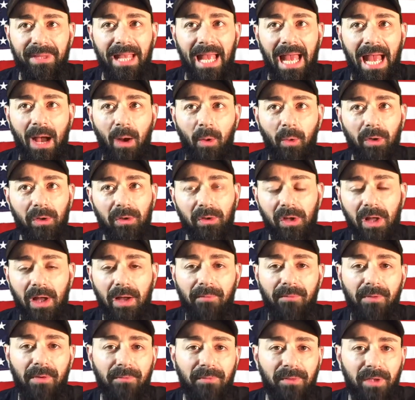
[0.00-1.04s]
our
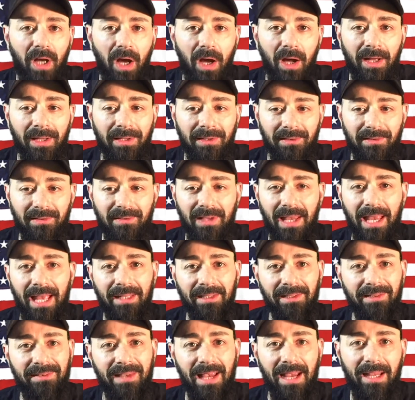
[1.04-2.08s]
love of guns and
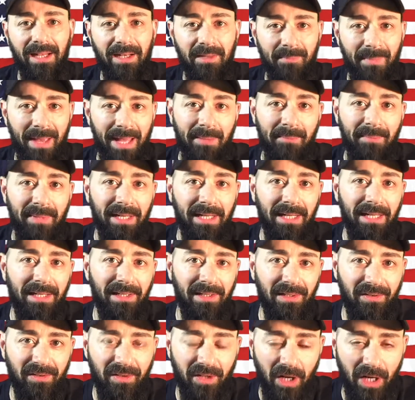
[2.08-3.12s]
the Second Amendment in
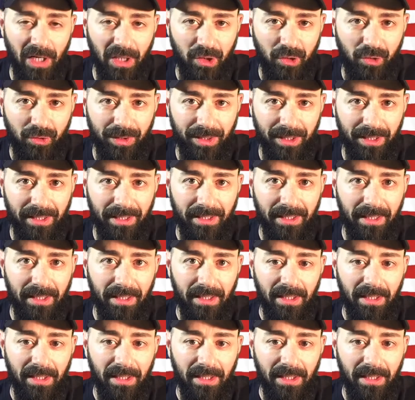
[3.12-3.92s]
this country,